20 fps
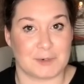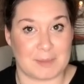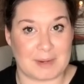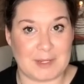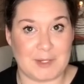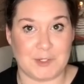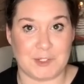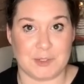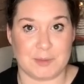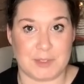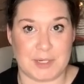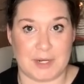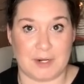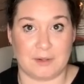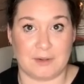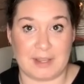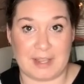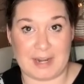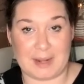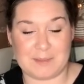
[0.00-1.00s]
my YouTube channel
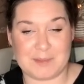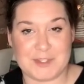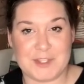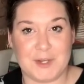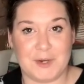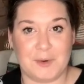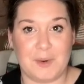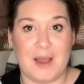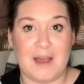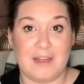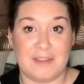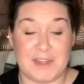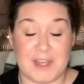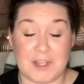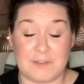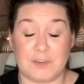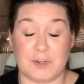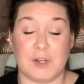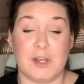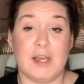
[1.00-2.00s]
and I'm so
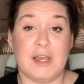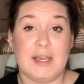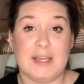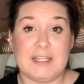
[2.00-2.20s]
thankful.